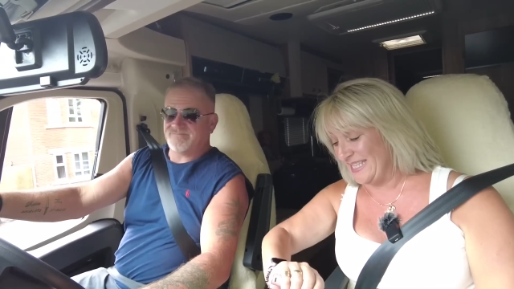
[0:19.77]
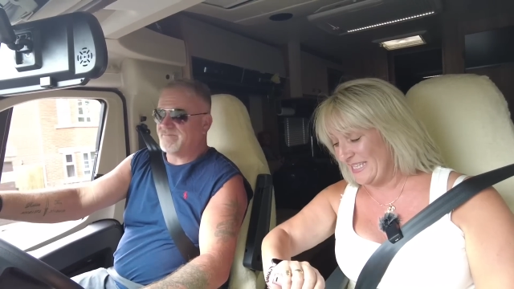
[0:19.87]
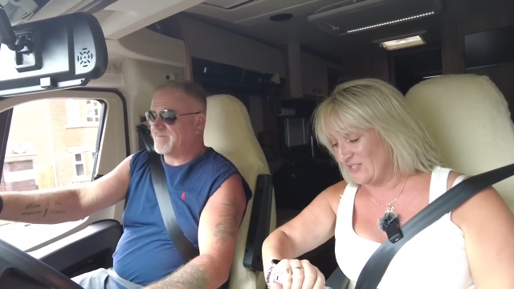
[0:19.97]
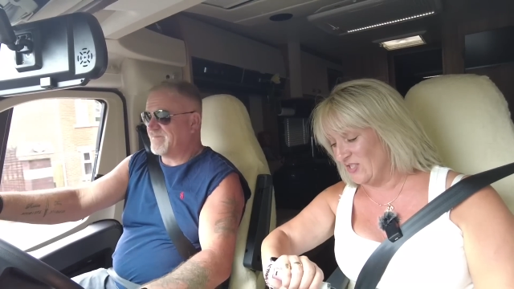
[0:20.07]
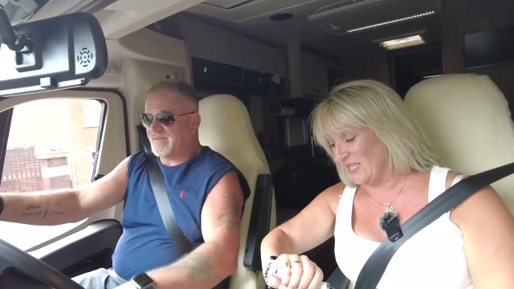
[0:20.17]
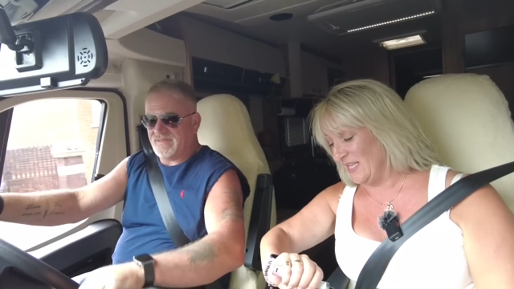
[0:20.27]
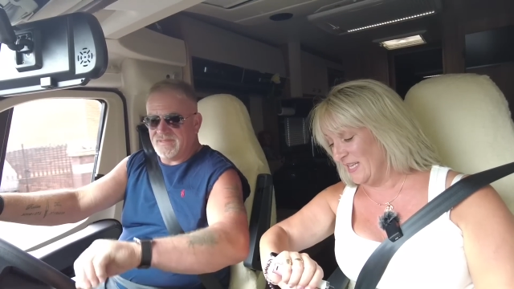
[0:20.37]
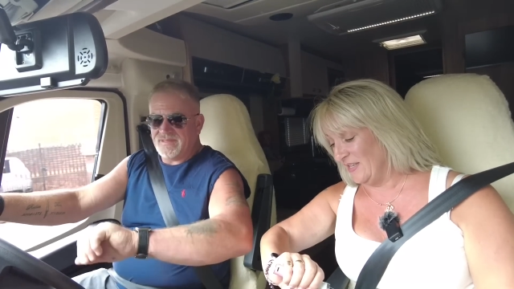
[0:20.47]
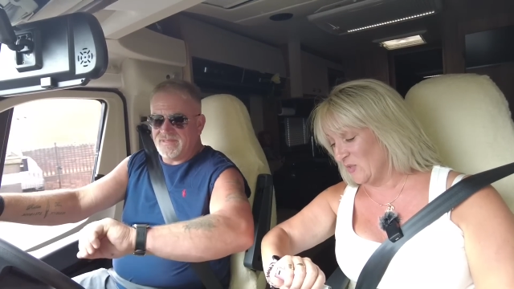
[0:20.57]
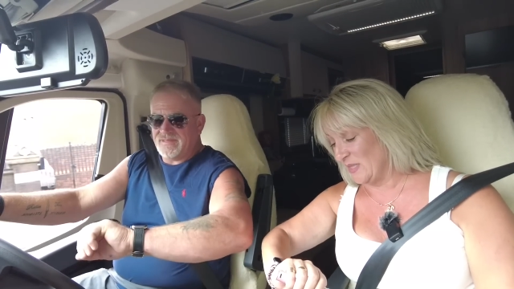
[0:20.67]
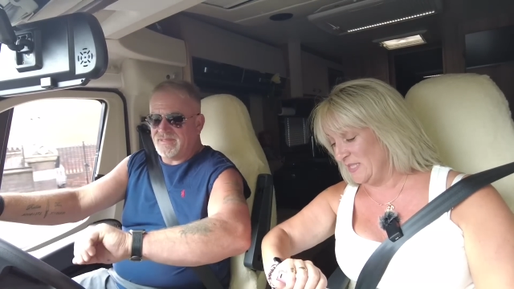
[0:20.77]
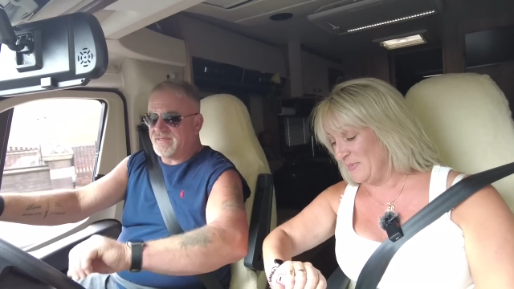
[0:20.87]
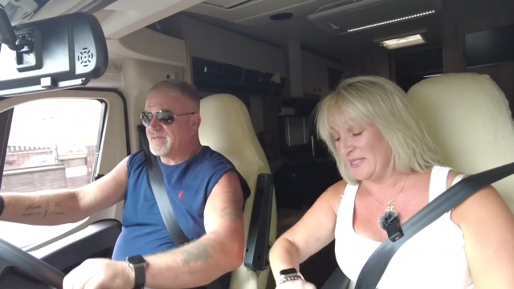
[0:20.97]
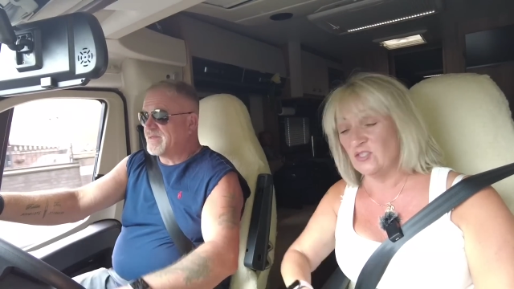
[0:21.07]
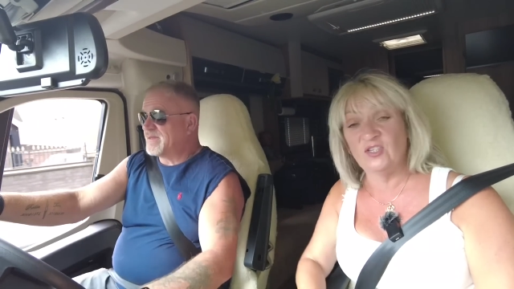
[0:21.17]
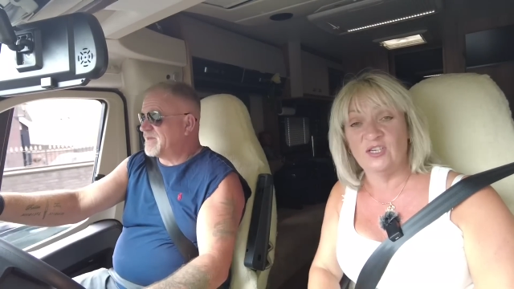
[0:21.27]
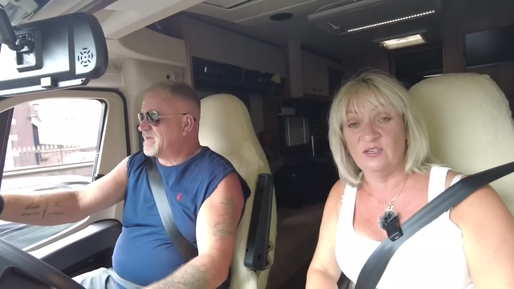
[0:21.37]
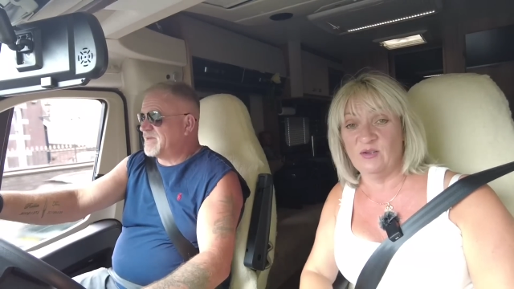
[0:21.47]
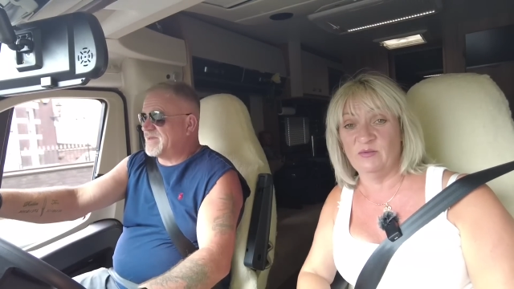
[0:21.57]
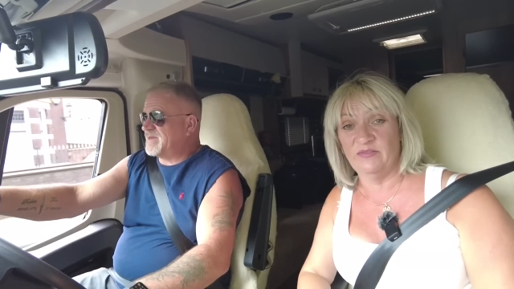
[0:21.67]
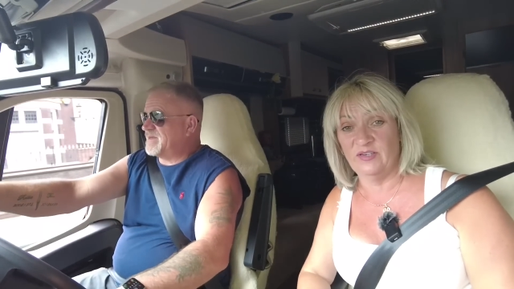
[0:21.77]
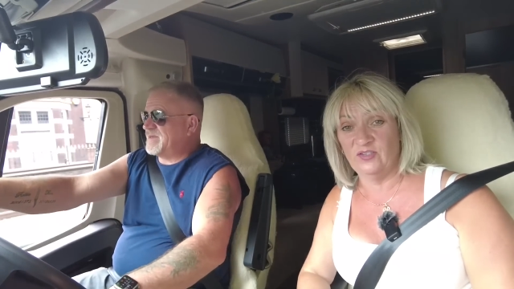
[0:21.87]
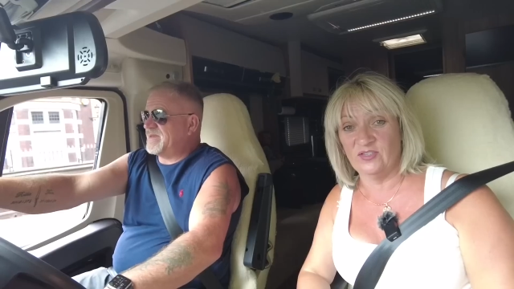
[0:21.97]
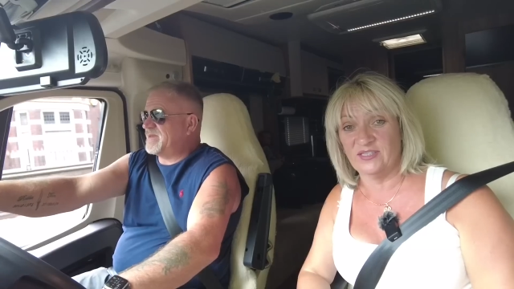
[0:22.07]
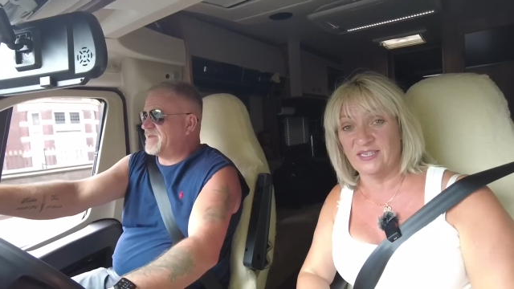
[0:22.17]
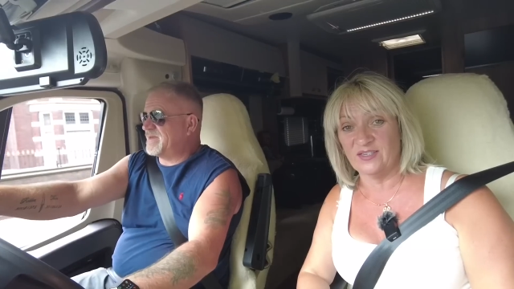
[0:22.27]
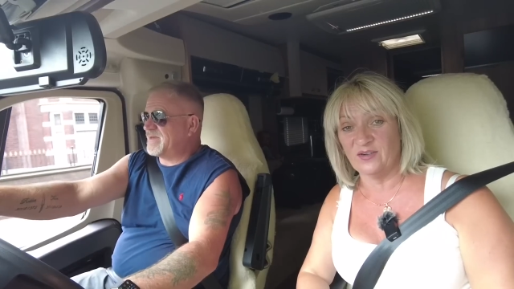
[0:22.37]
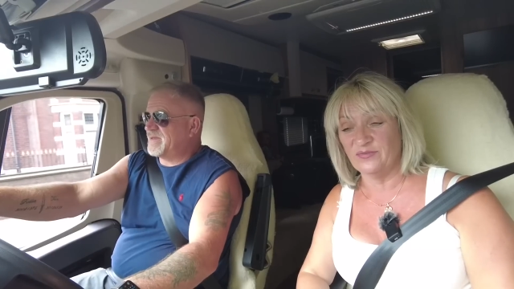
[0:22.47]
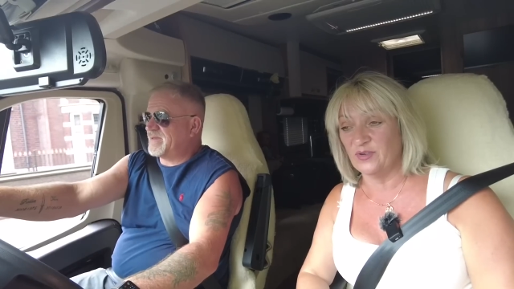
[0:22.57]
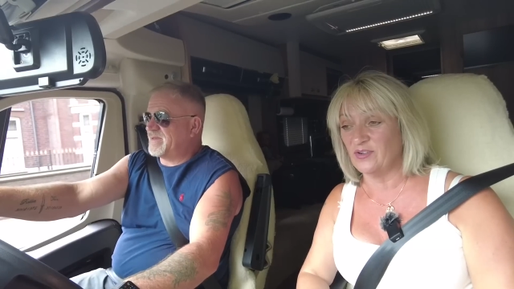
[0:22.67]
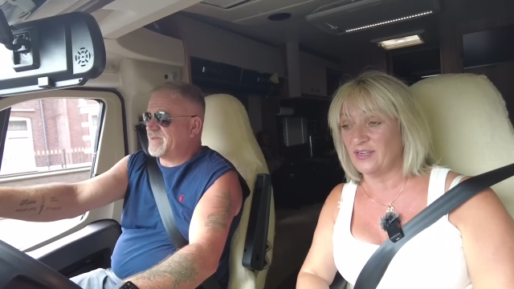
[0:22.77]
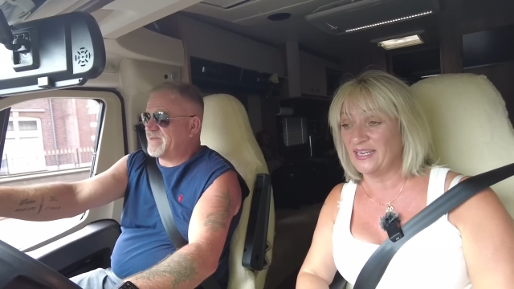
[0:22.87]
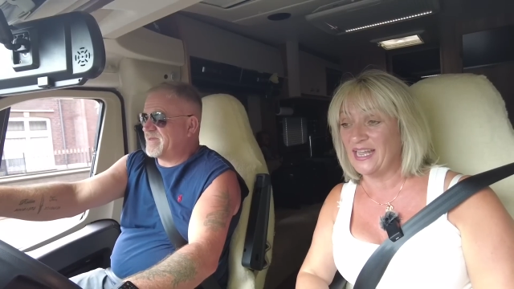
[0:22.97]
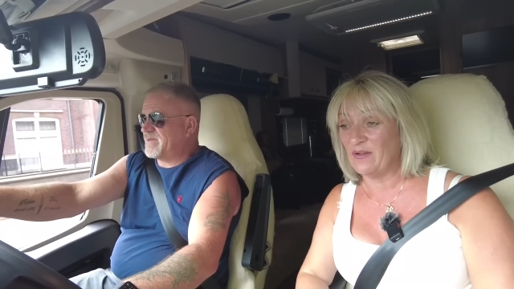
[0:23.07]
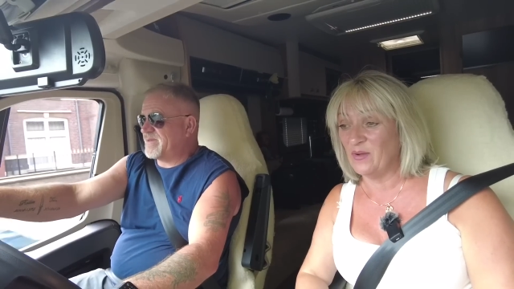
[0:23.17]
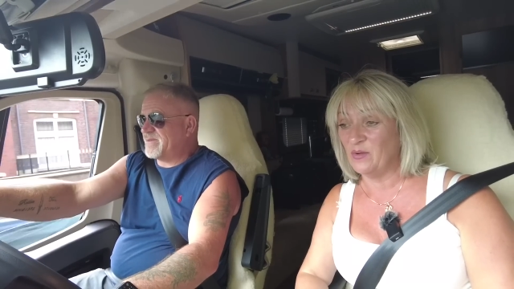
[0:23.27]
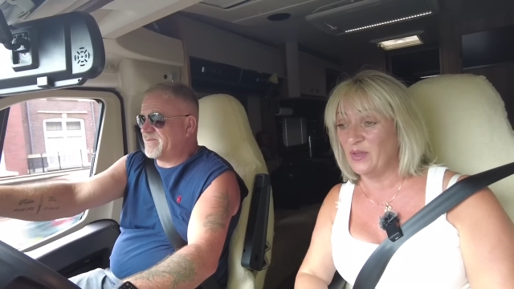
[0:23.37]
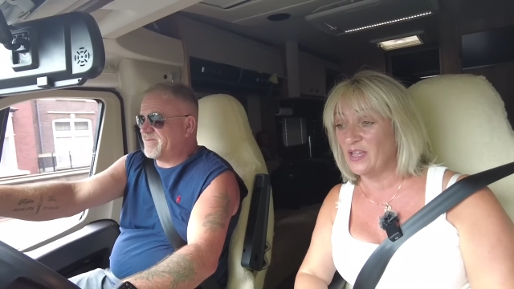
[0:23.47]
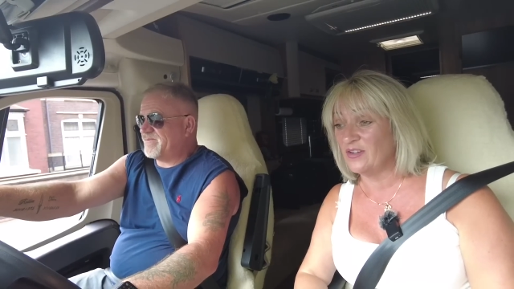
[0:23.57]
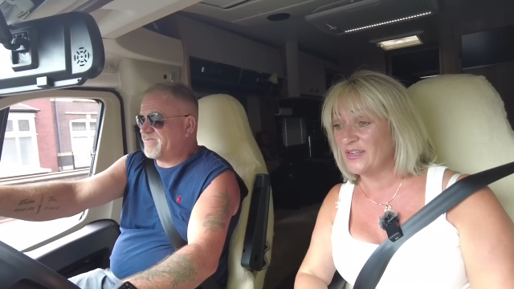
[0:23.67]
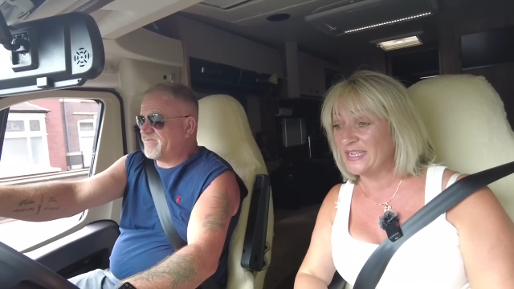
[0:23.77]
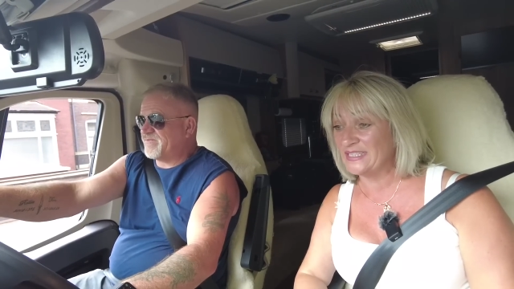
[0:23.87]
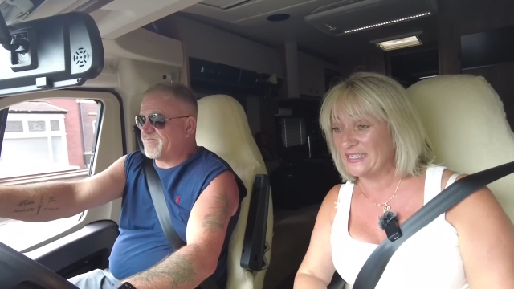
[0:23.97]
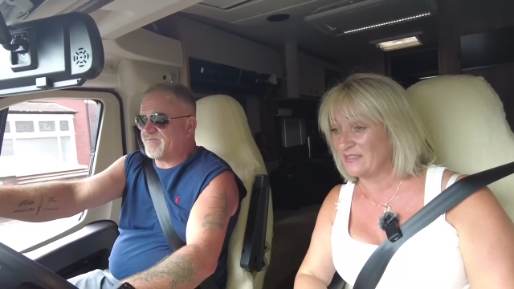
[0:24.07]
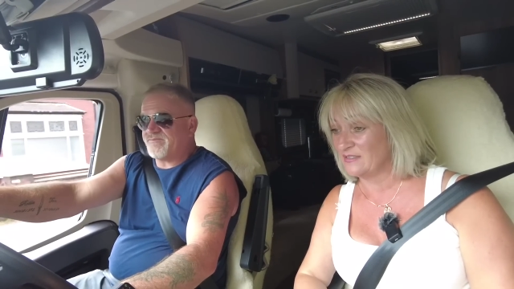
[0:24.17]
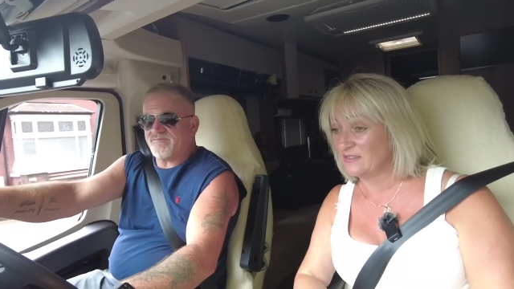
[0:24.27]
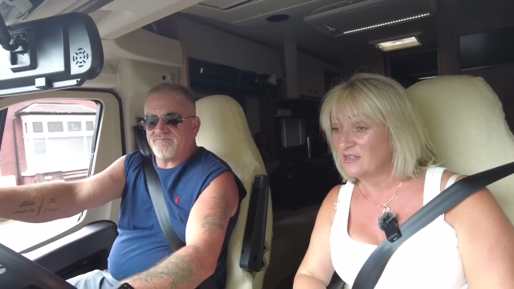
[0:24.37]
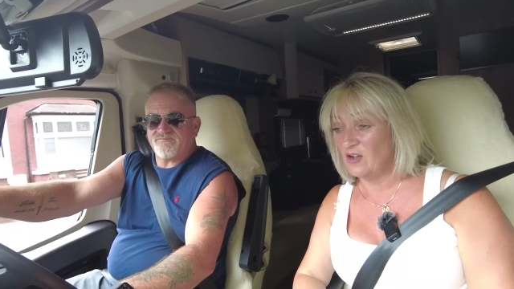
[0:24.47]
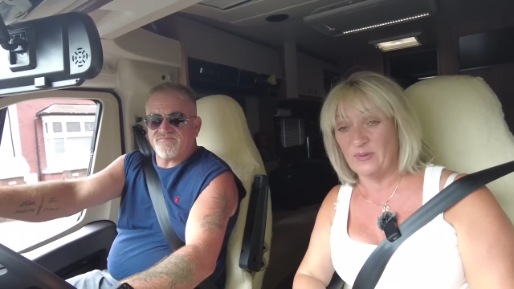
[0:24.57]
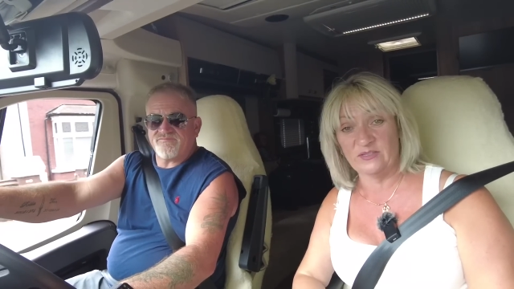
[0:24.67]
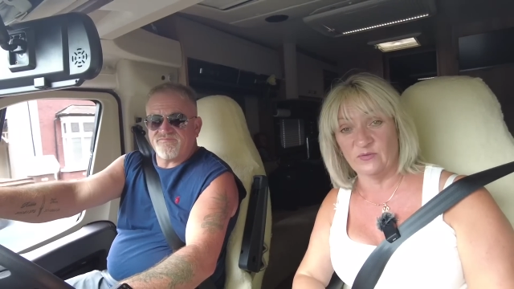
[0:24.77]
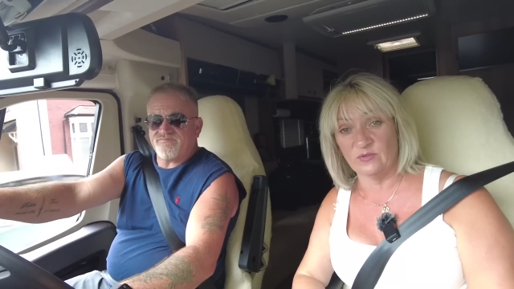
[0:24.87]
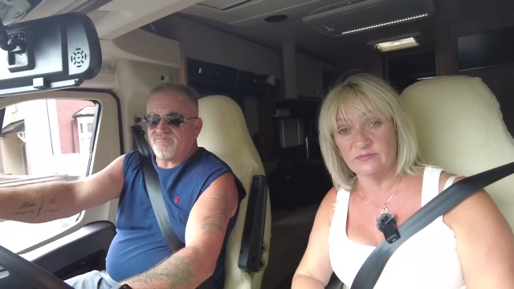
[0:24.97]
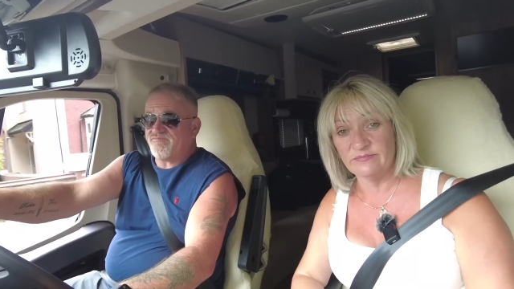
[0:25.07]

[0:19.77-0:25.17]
Speaker 1: actually 20 past two and we've only just set off. We're not going to get where we're going till half past four.